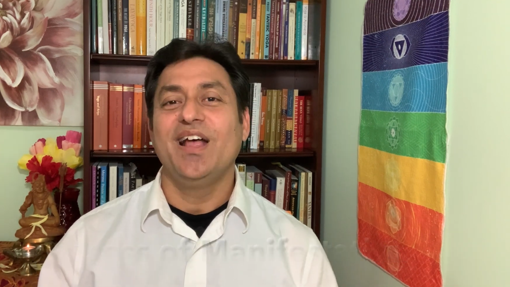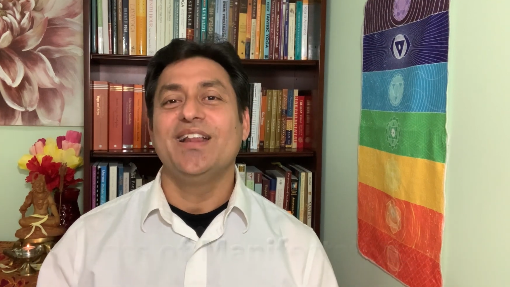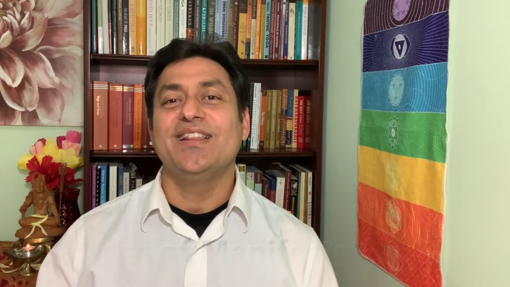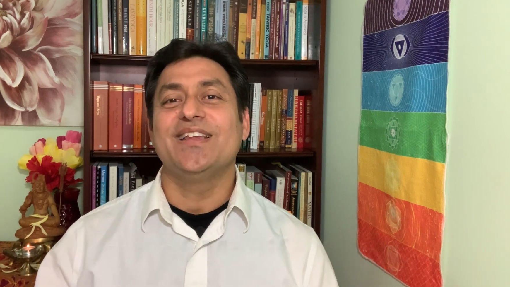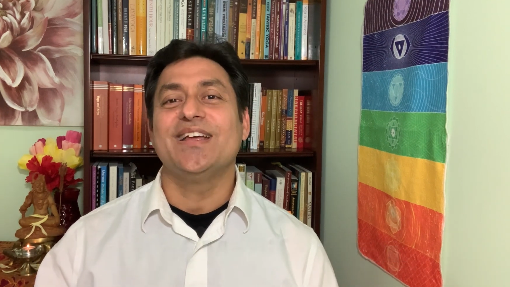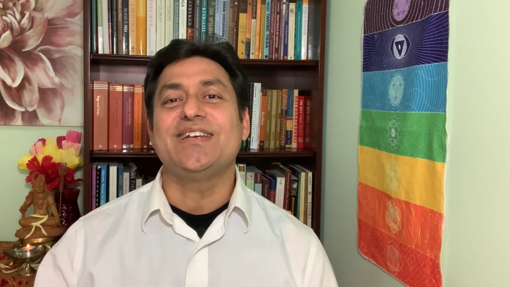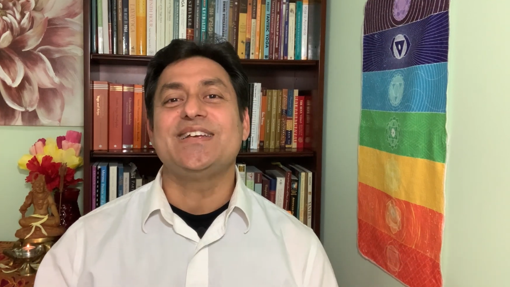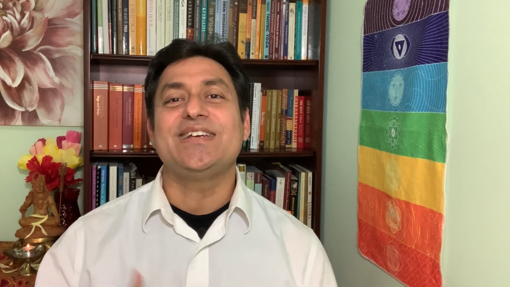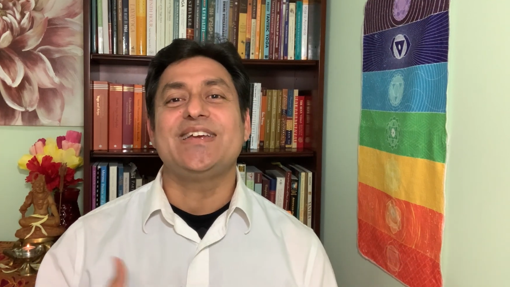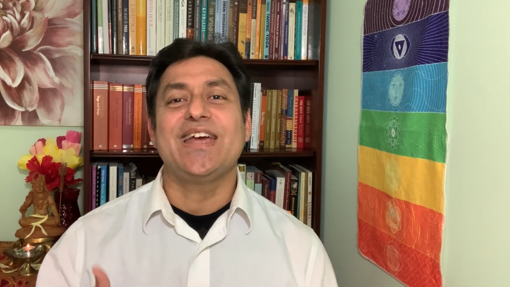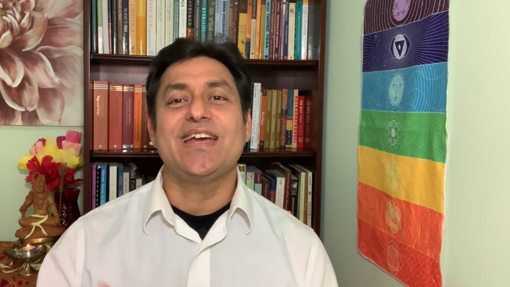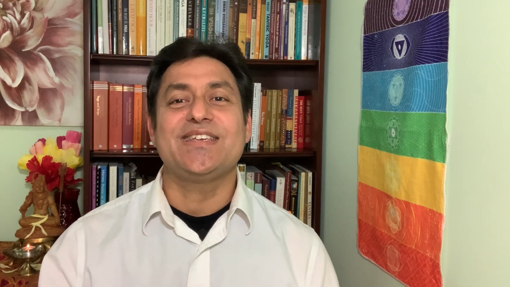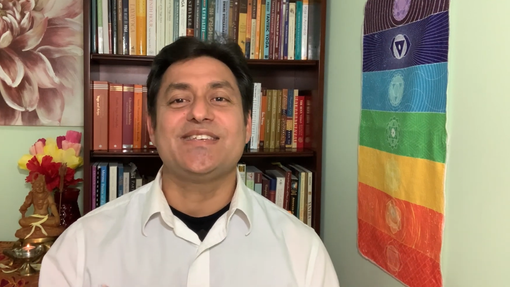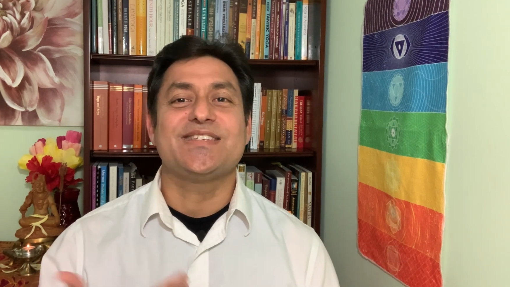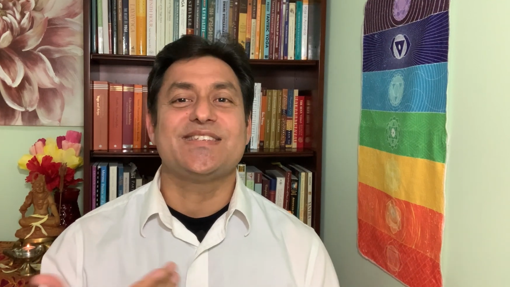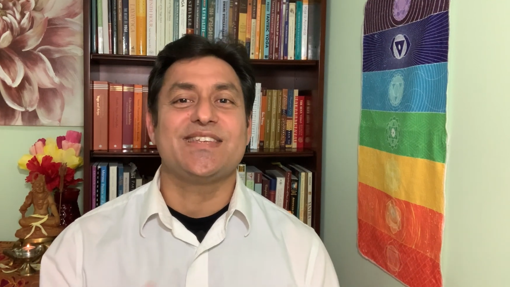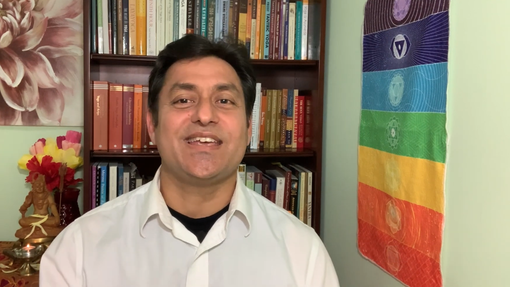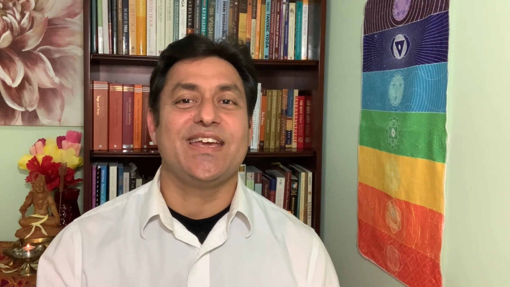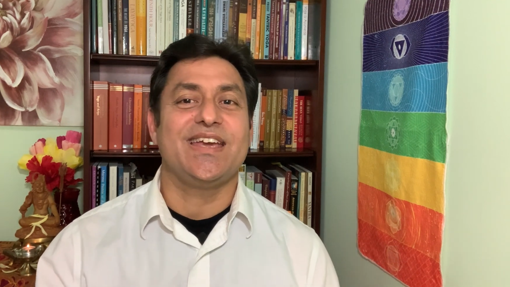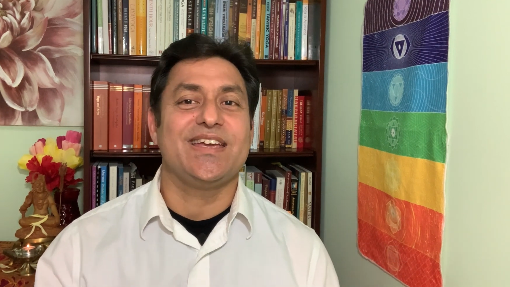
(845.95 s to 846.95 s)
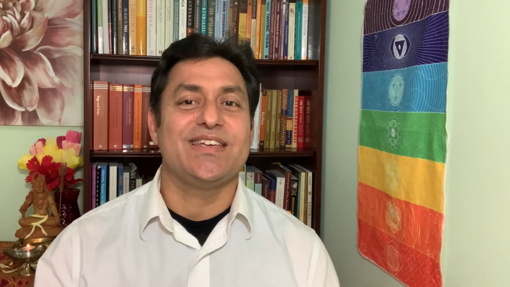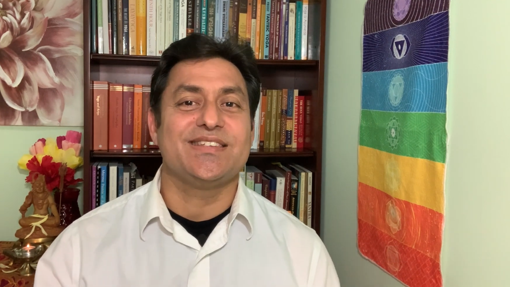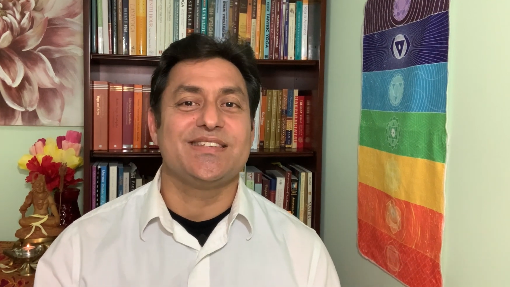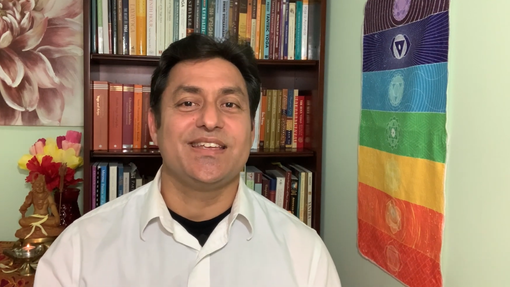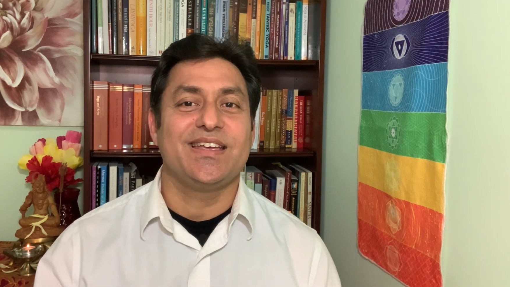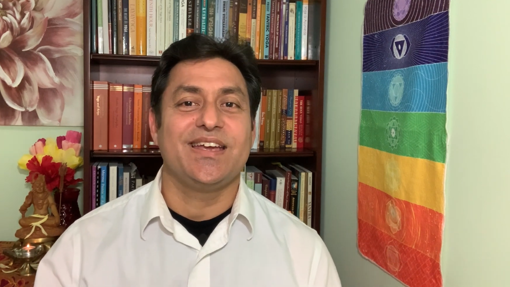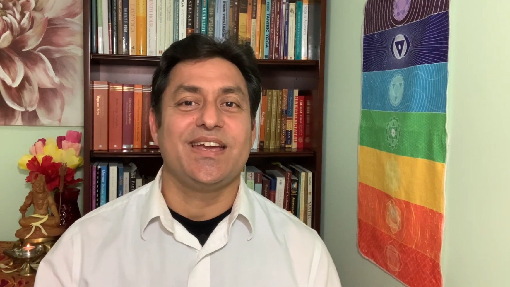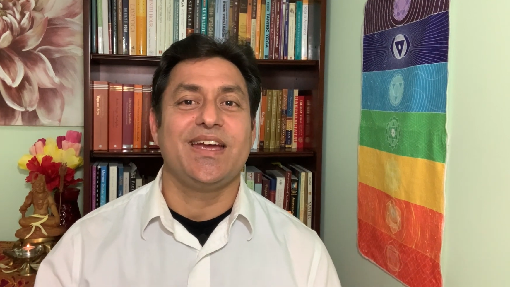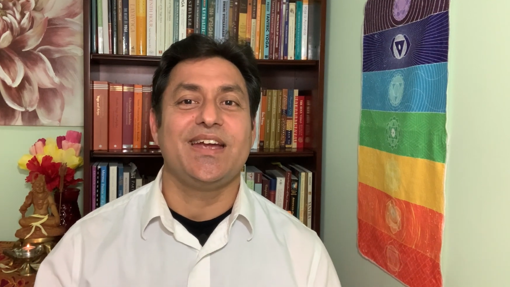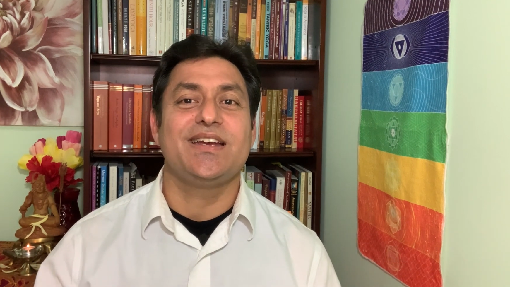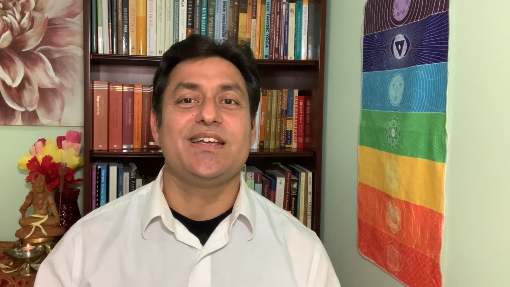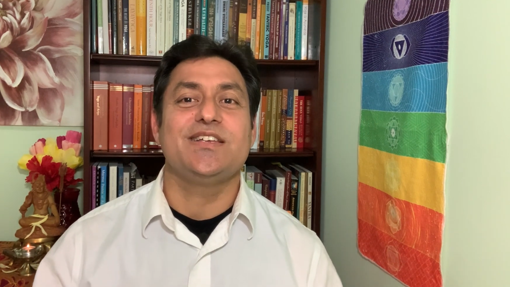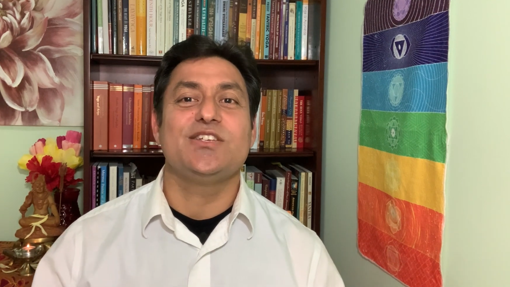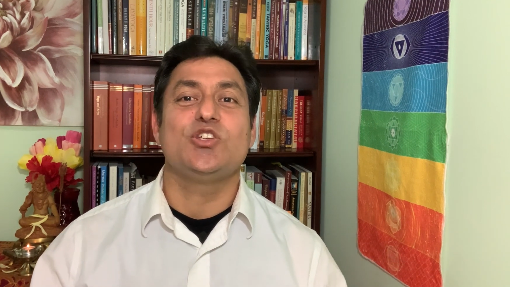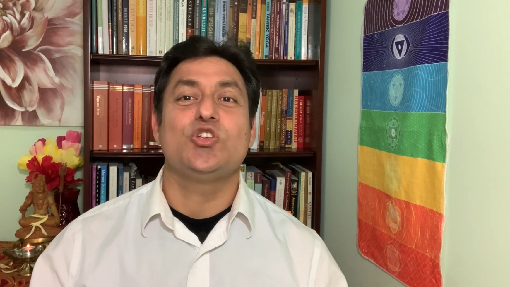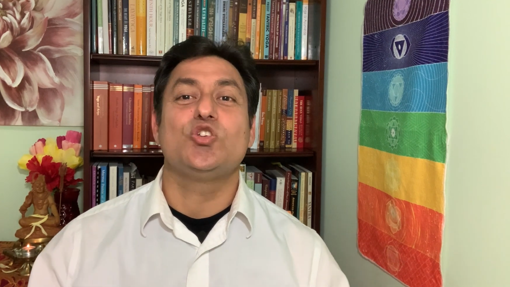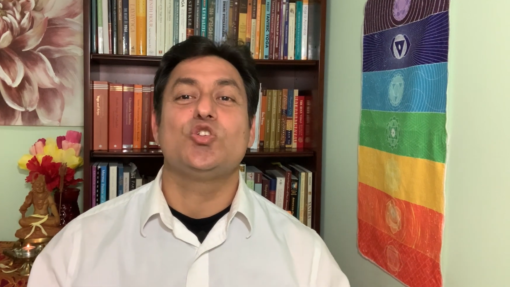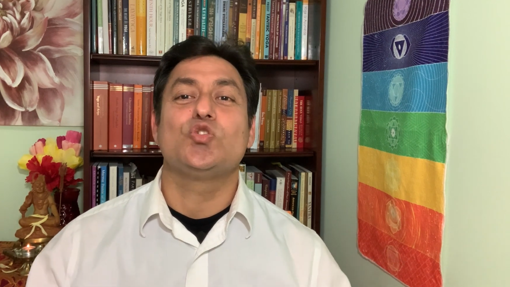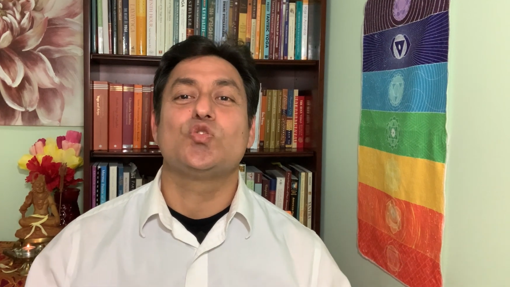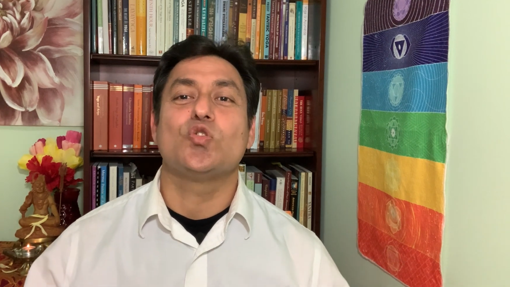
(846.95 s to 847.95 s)
The text says it is
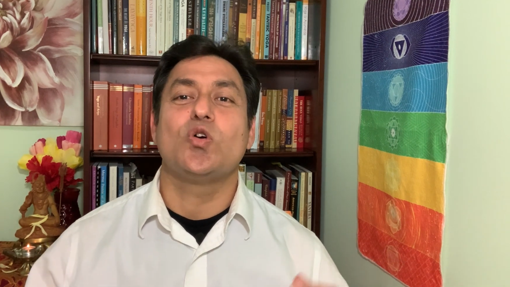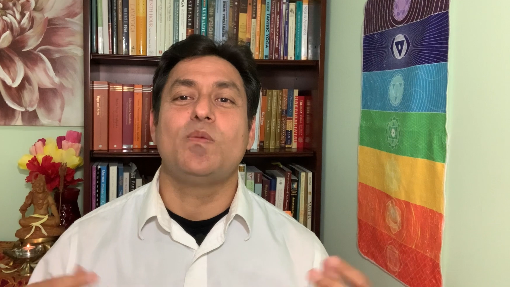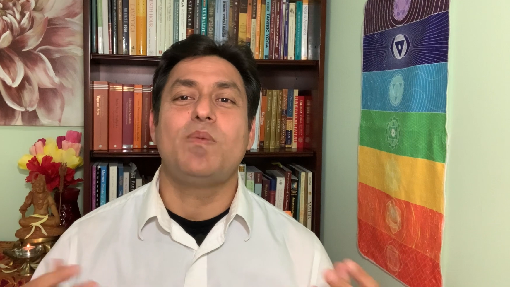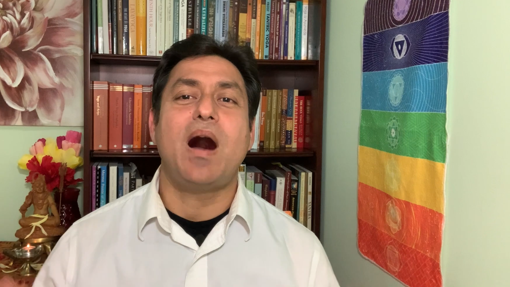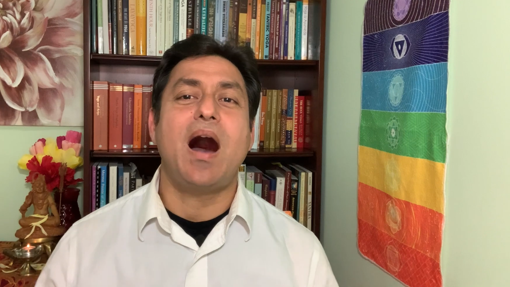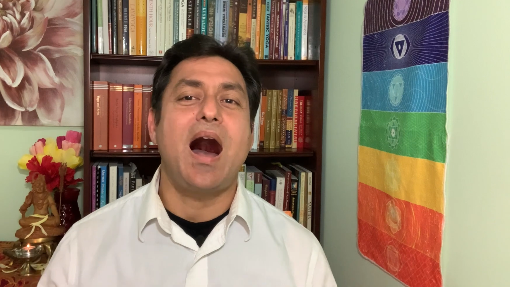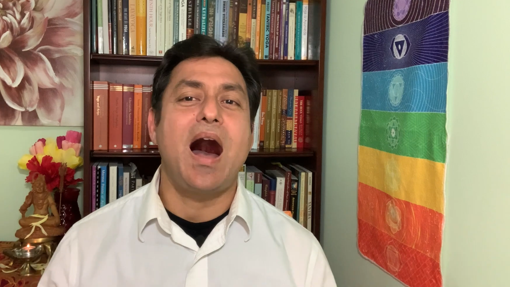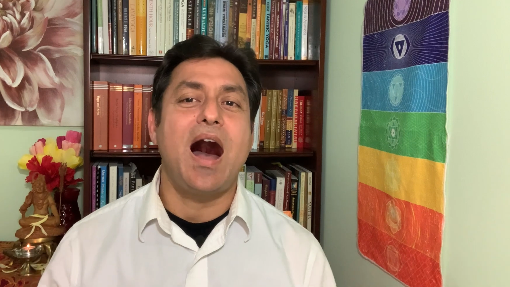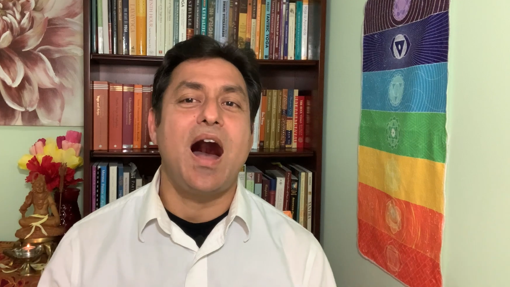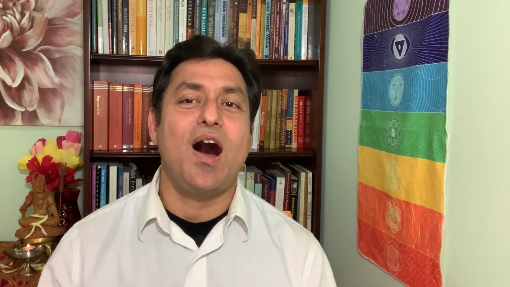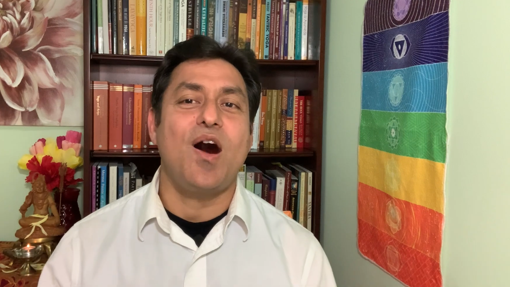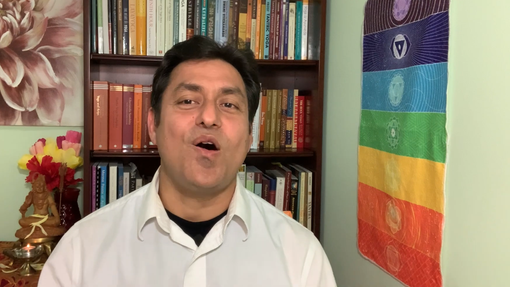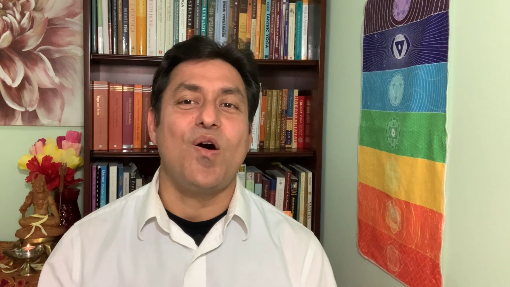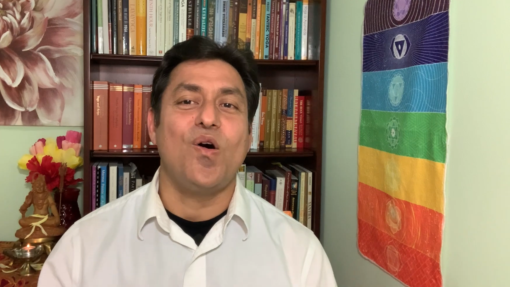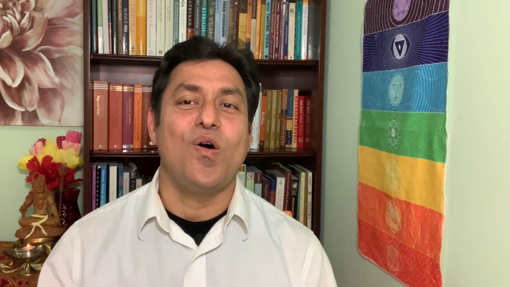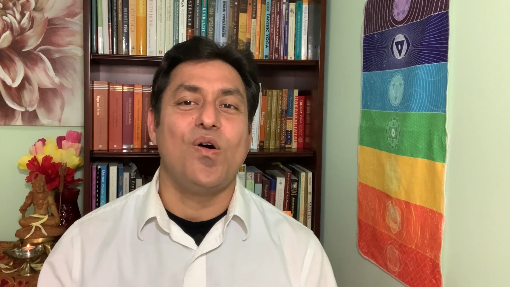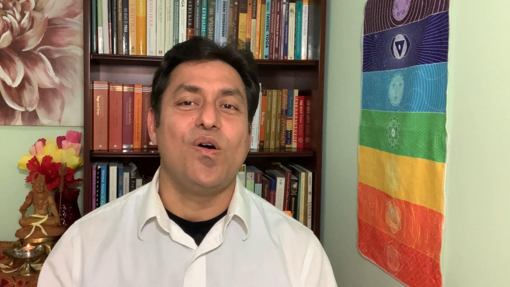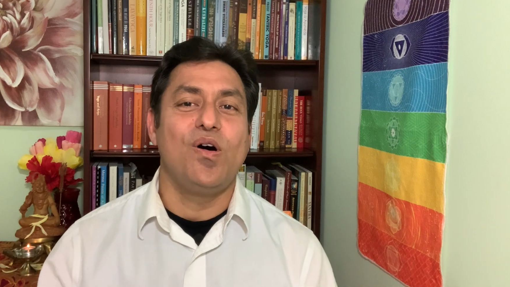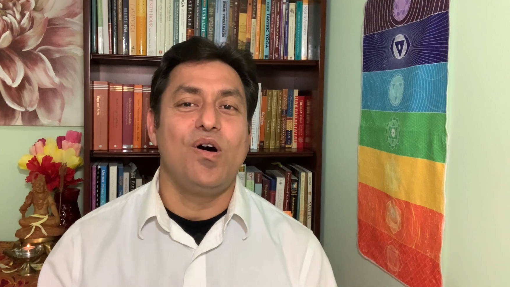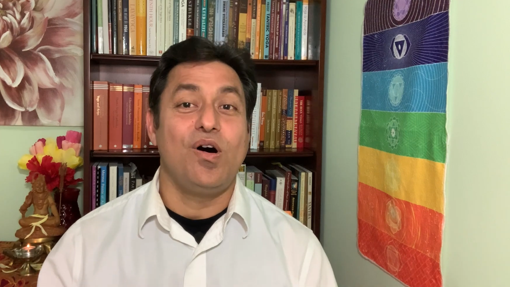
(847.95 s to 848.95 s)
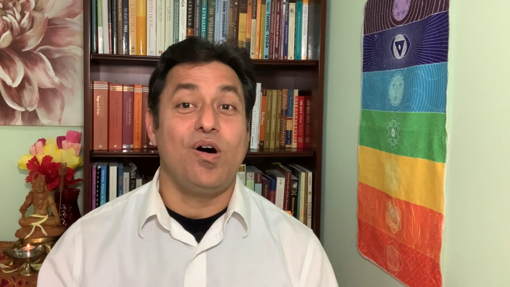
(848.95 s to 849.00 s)
Swabhav,